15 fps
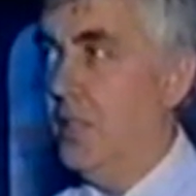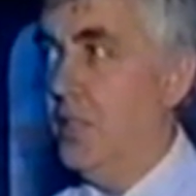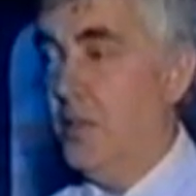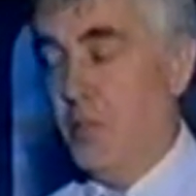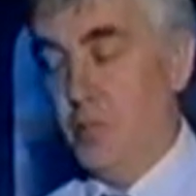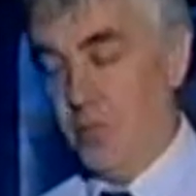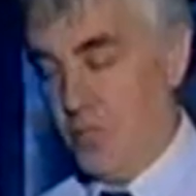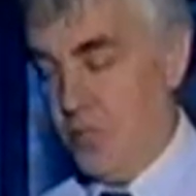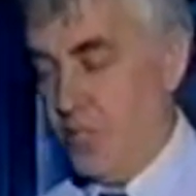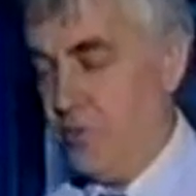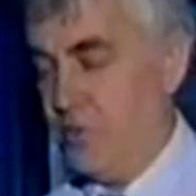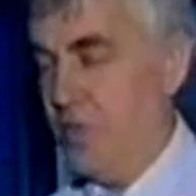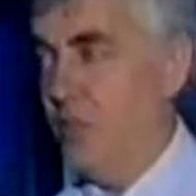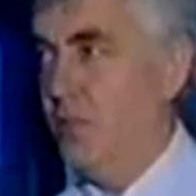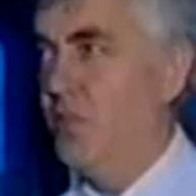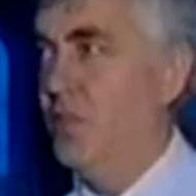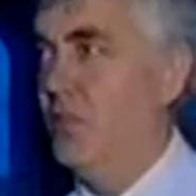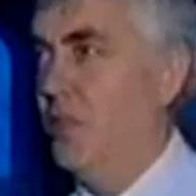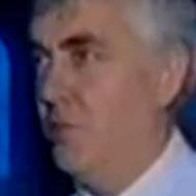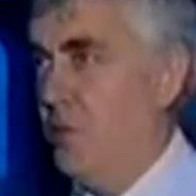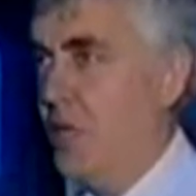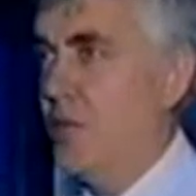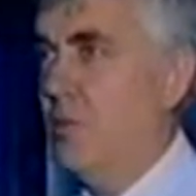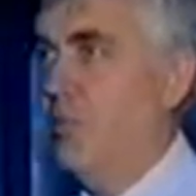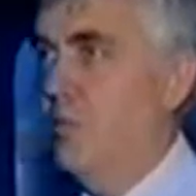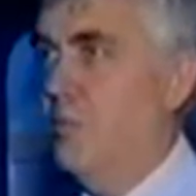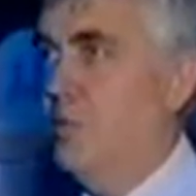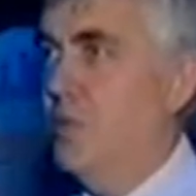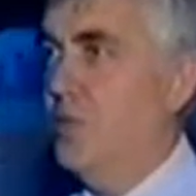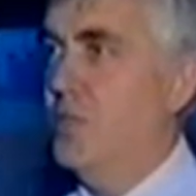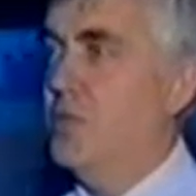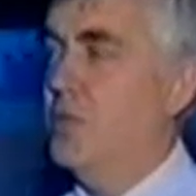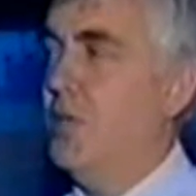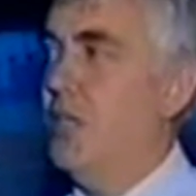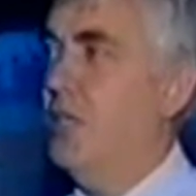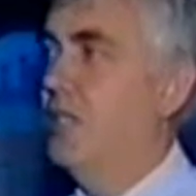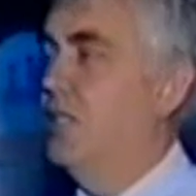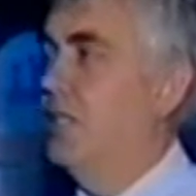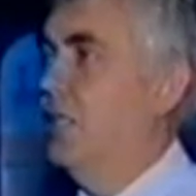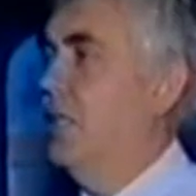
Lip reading: Yeah, good afternoon, Tony. Welcome on board as well.